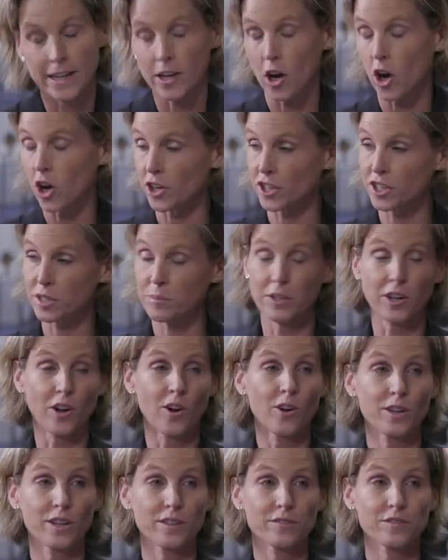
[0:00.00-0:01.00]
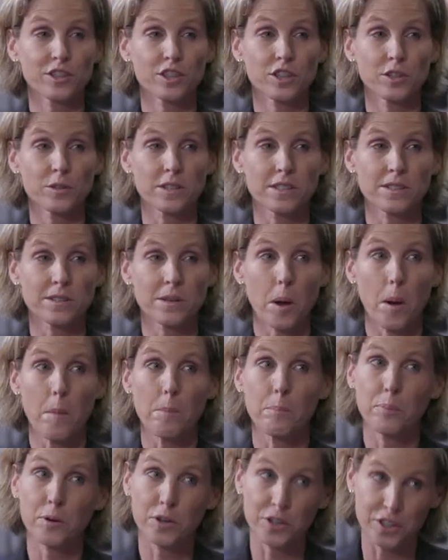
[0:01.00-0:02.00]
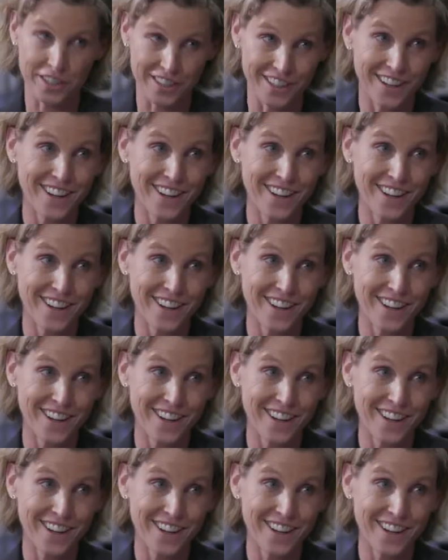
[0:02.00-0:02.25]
And arguably all you have to do is put it